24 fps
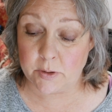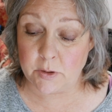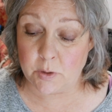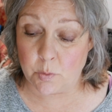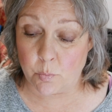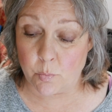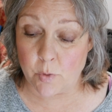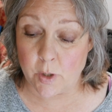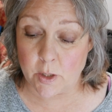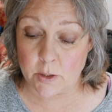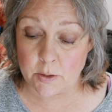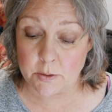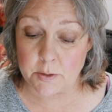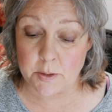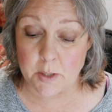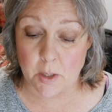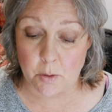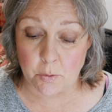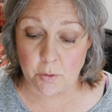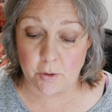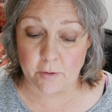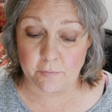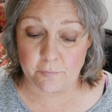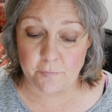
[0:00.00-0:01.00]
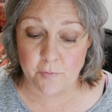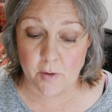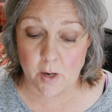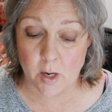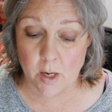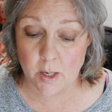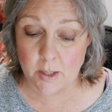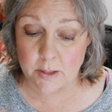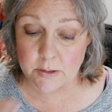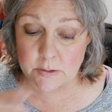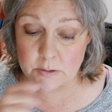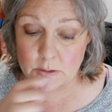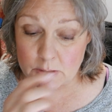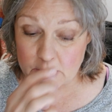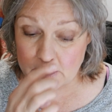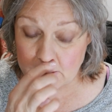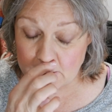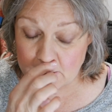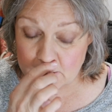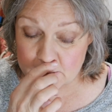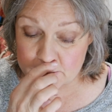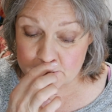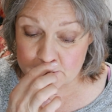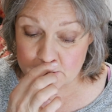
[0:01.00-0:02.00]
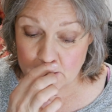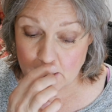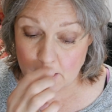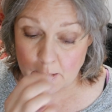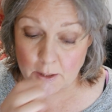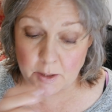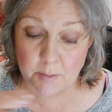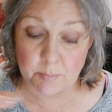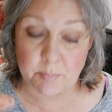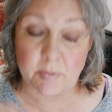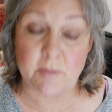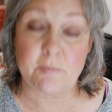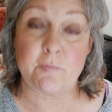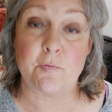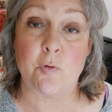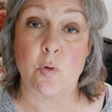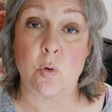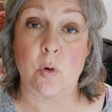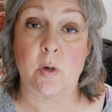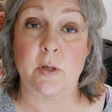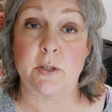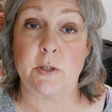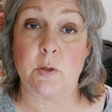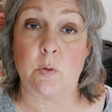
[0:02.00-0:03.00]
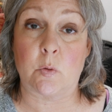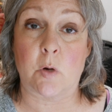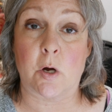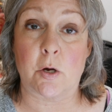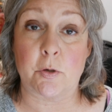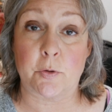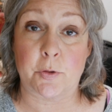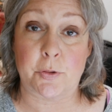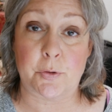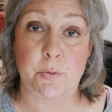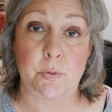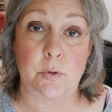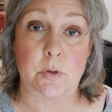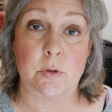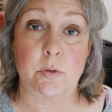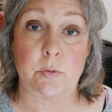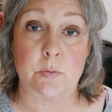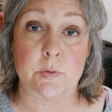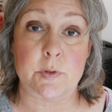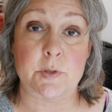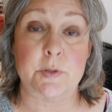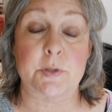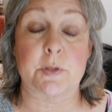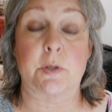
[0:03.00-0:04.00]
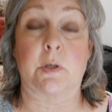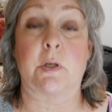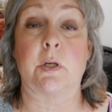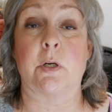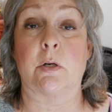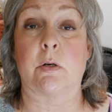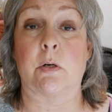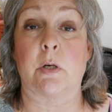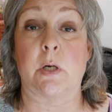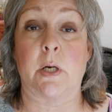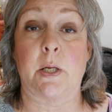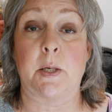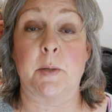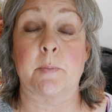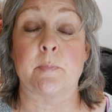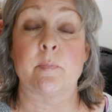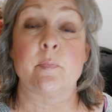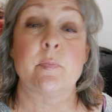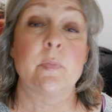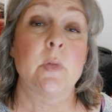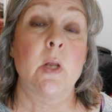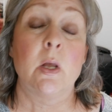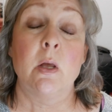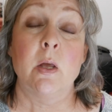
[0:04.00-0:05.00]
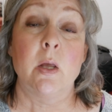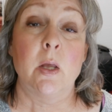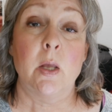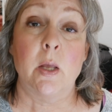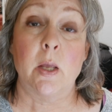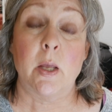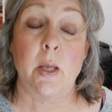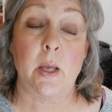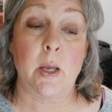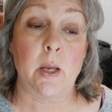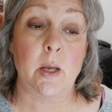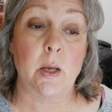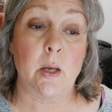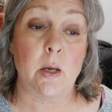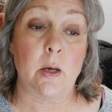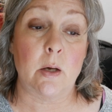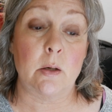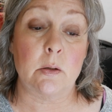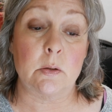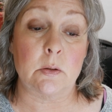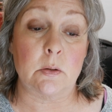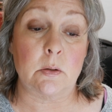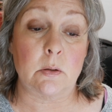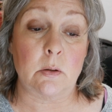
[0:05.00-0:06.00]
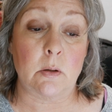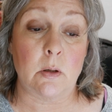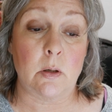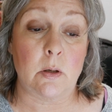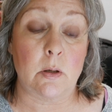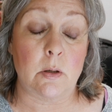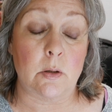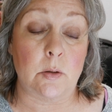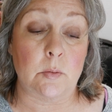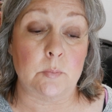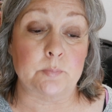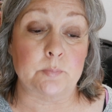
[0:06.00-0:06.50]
but you want to notify TSA before you go through security. And